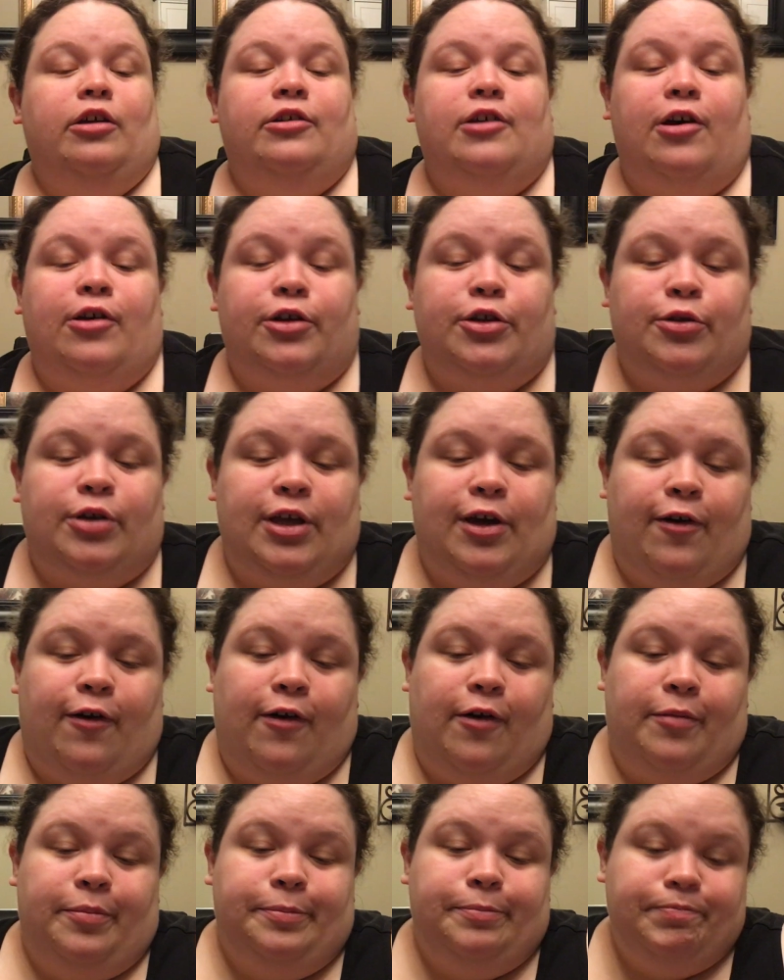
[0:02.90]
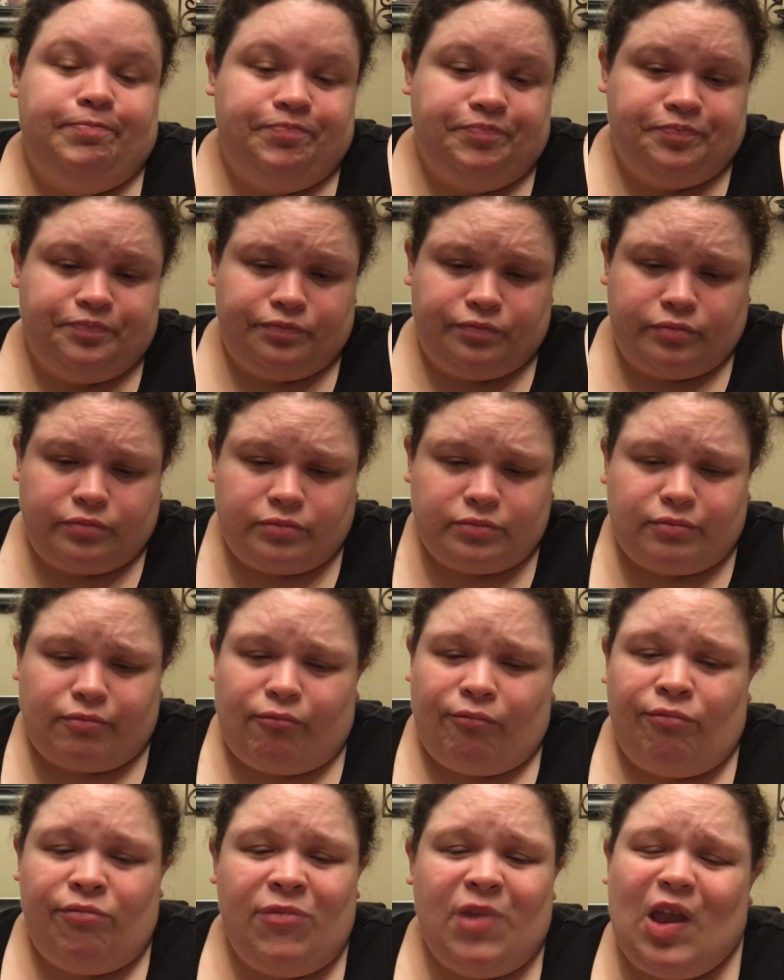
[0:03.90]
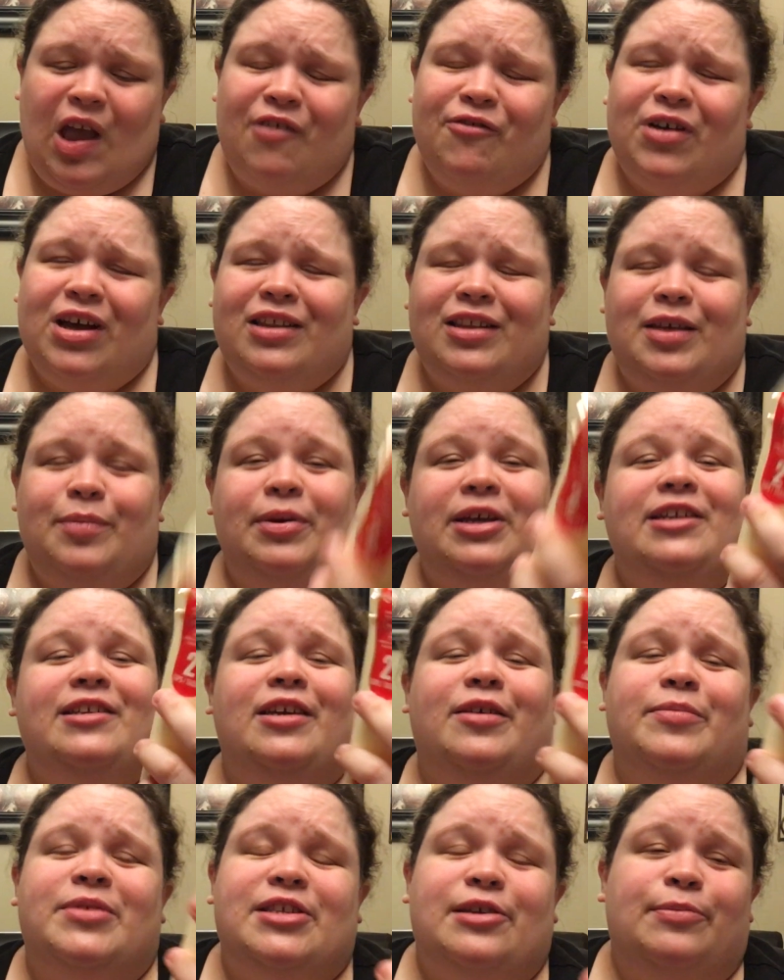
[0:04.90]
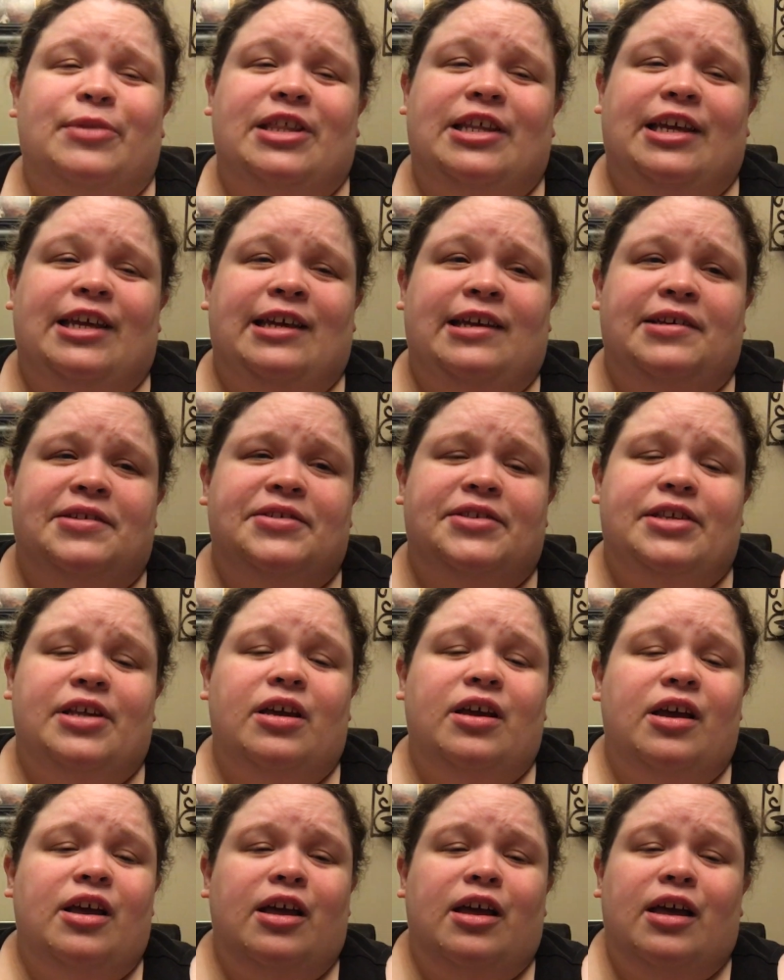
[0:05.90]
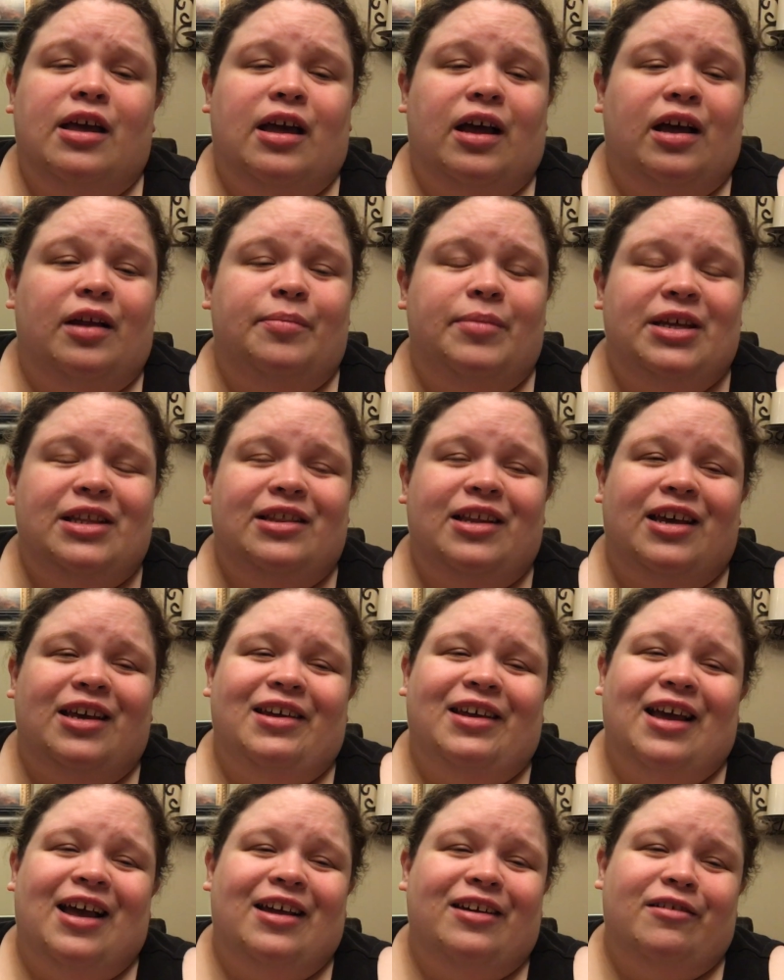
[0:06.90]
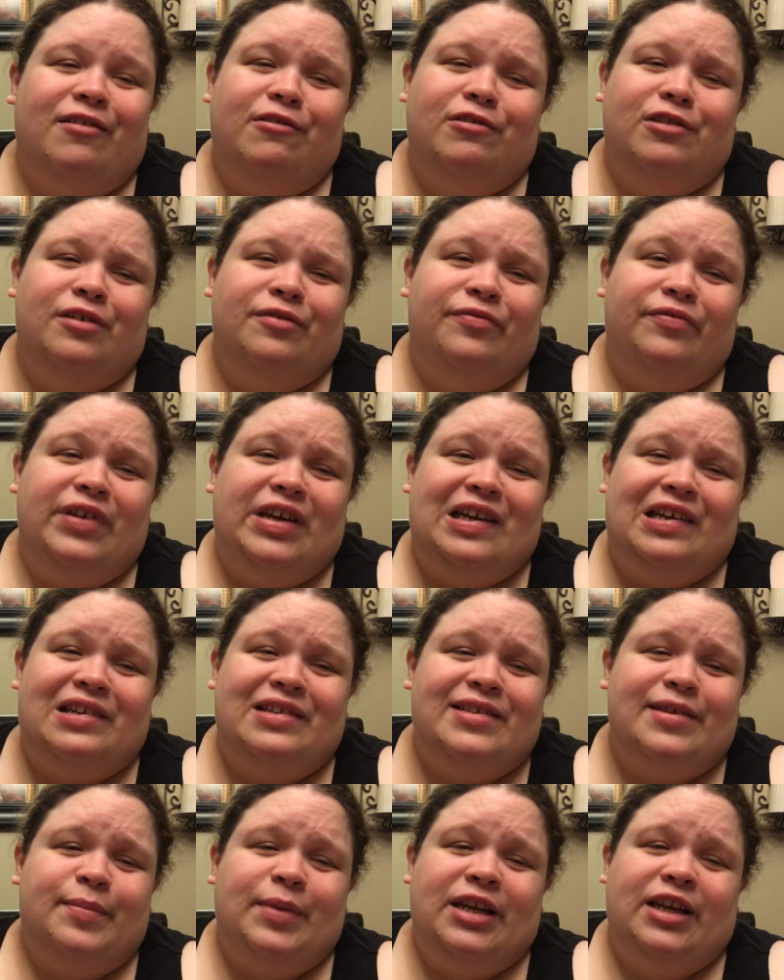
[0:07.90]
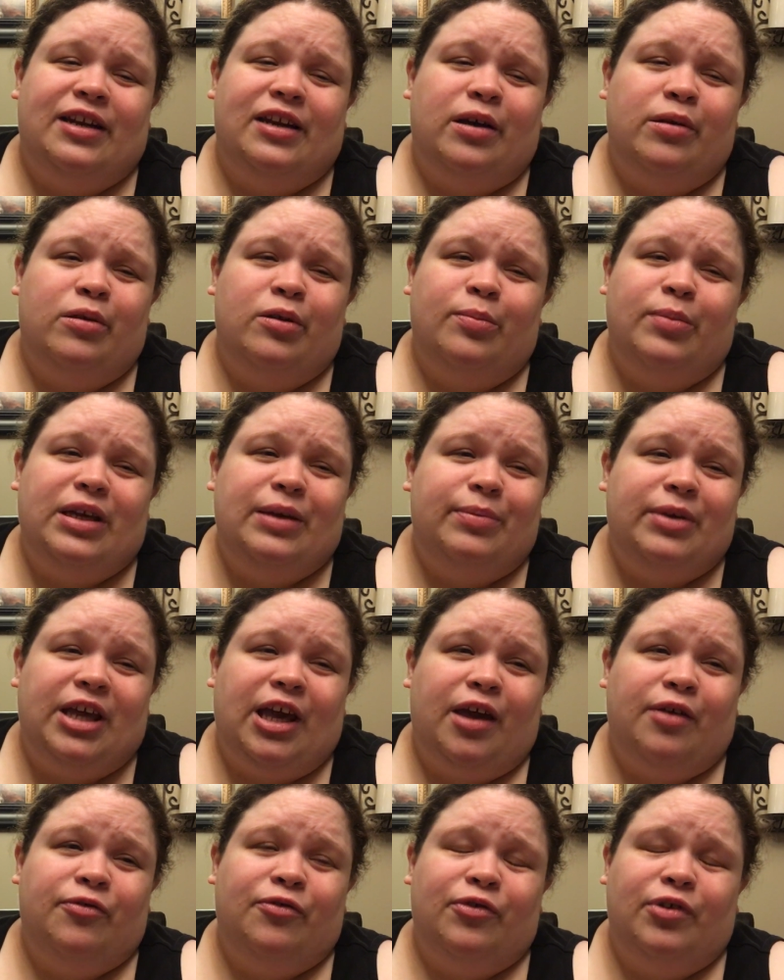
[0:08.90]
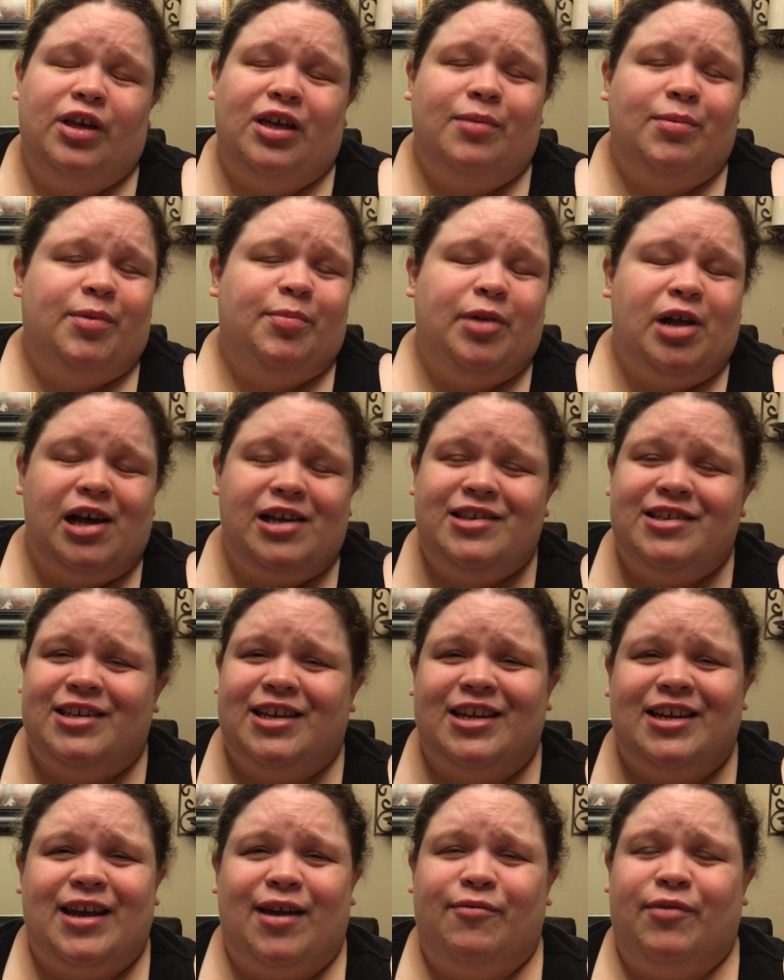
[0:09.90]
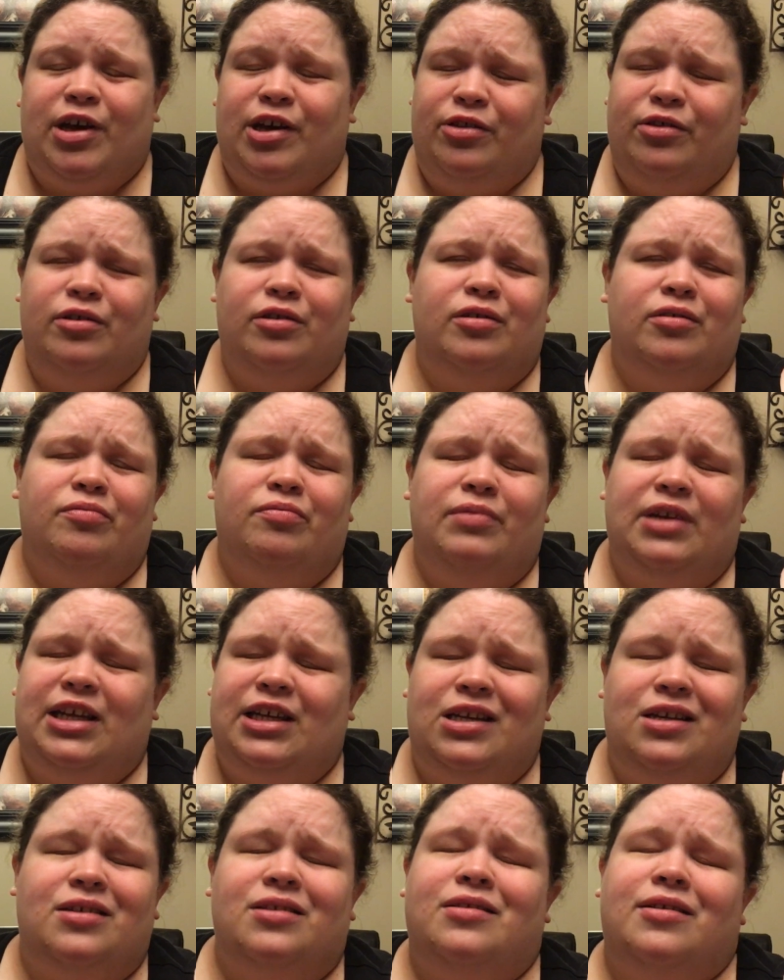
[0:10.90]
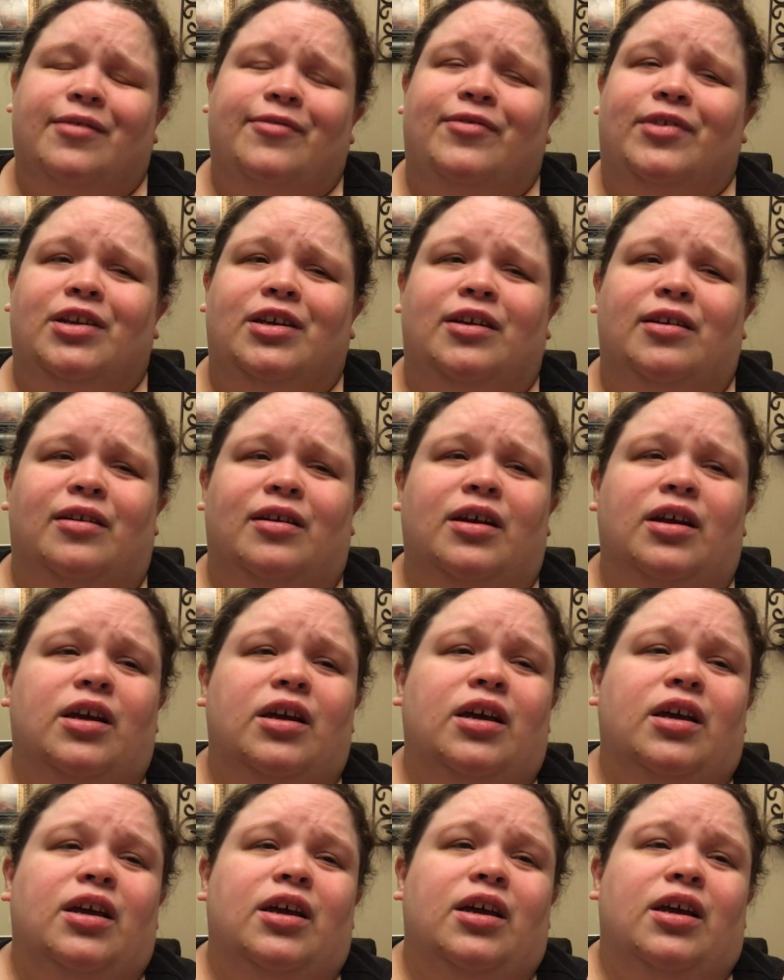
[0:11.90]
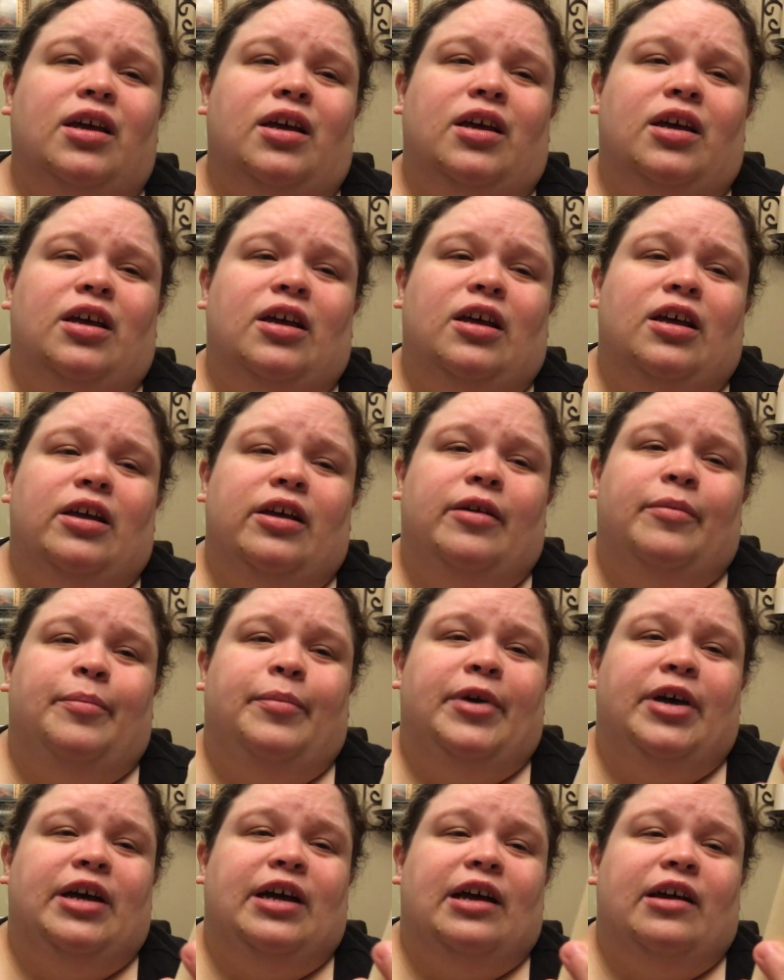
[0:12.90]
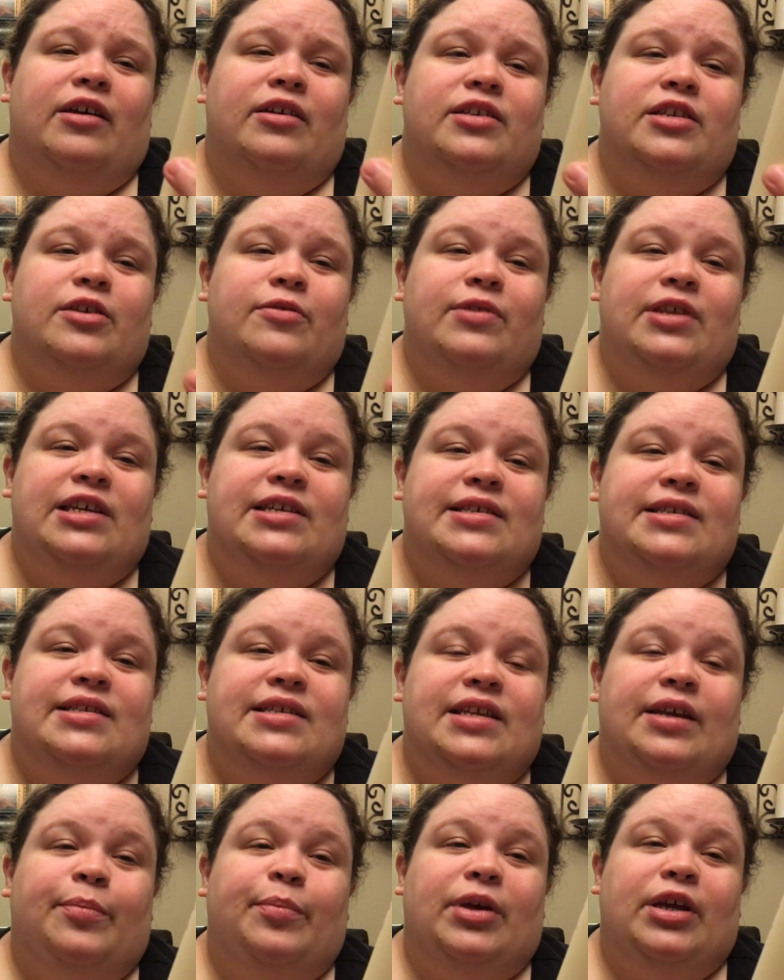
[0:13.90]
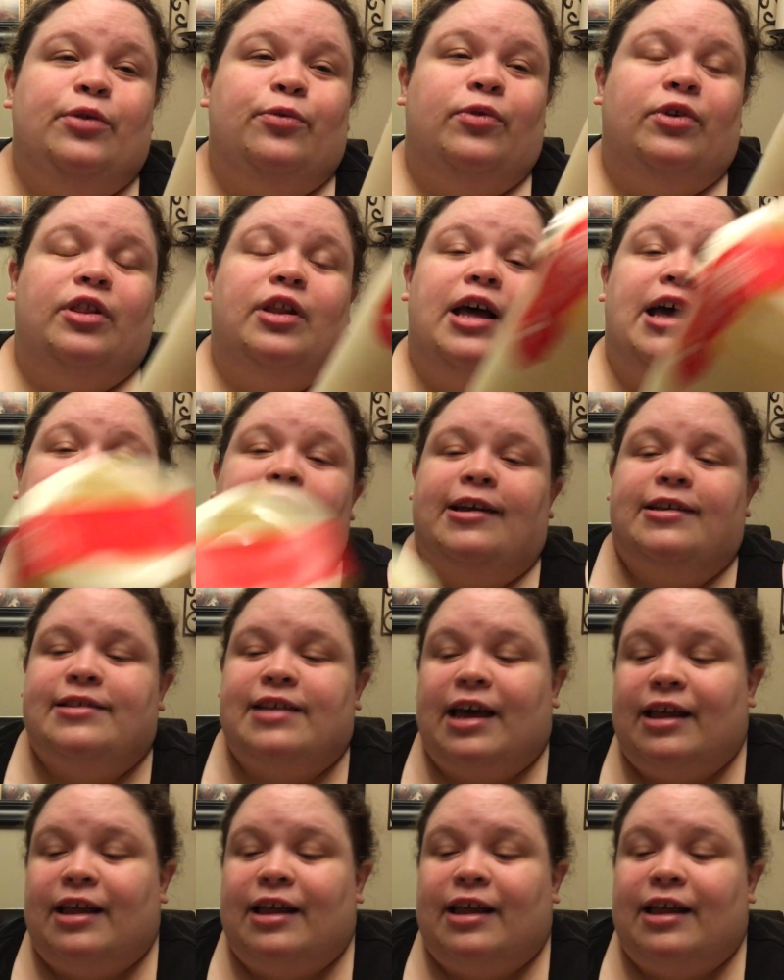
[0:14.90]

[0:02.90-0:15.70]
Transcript: Dollar Tree haul. I finally picked up some of these. I've been like kind of on the fence. I mean, I know they're BPA free, but plastic can have other icky stuff in it. But I got two of these Sip and Relax.